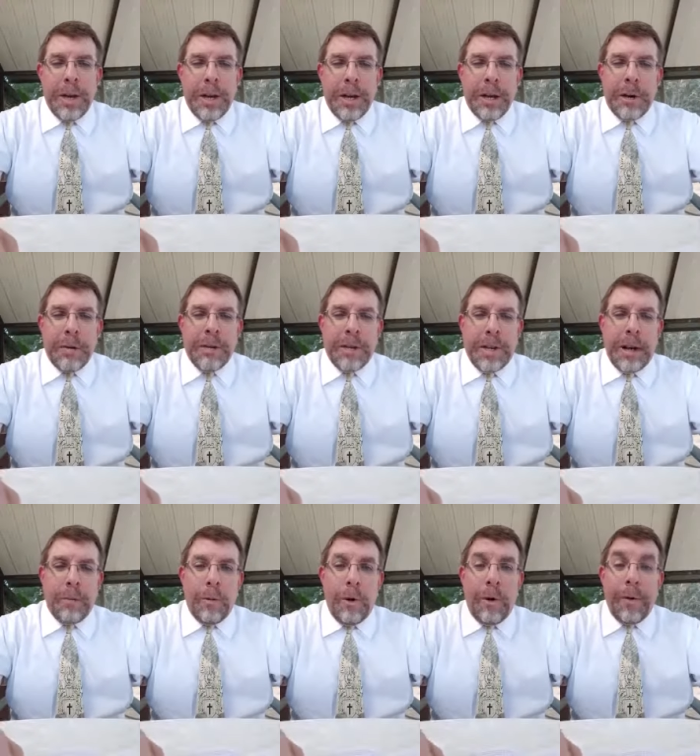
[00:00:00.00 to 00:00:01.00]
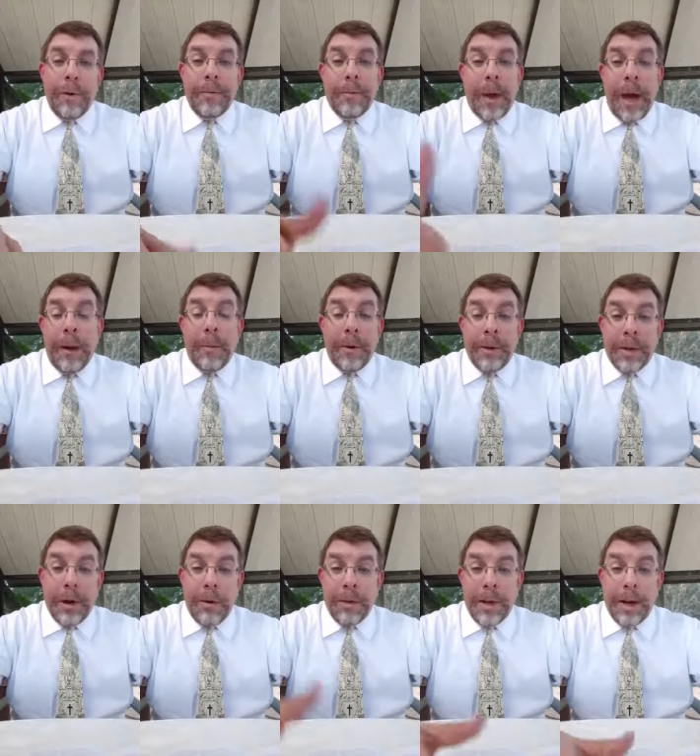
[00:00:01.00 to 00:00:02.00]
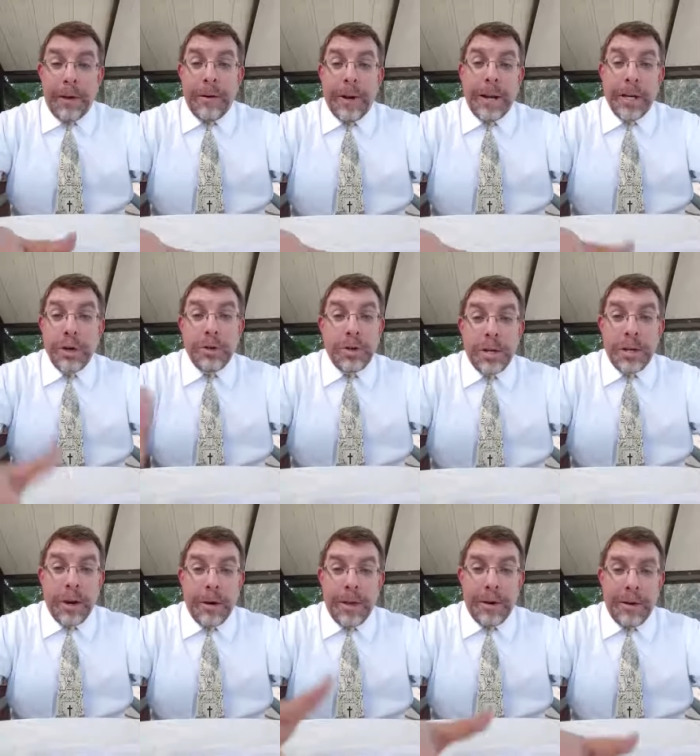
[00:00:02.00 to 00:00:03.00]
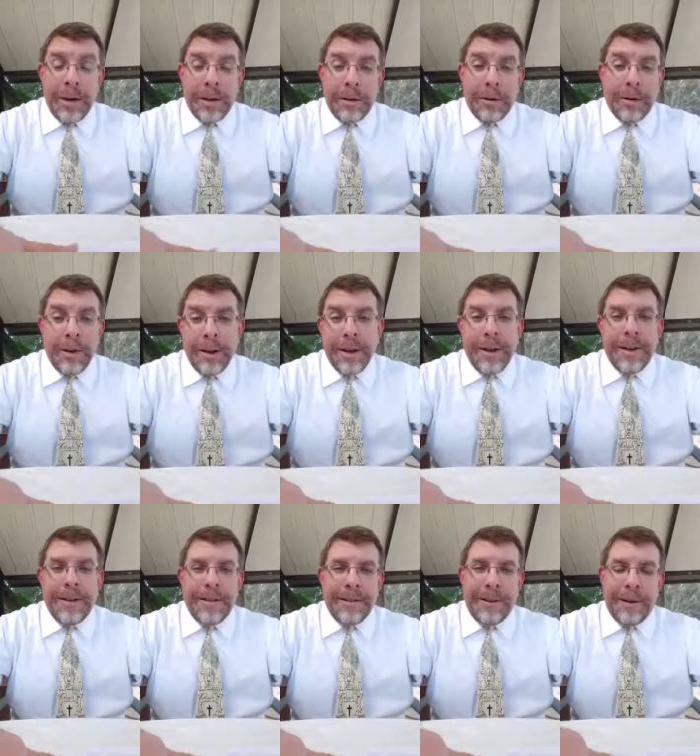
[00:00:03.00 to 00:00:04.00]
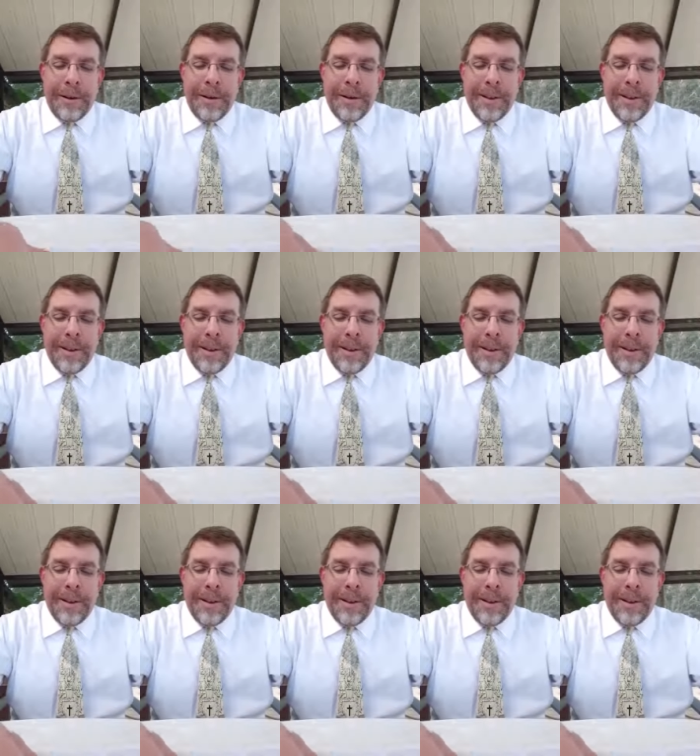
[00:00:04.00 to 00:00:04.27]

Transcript: you know, said, well, I wouldn't go there, and you shouldn't go there either. So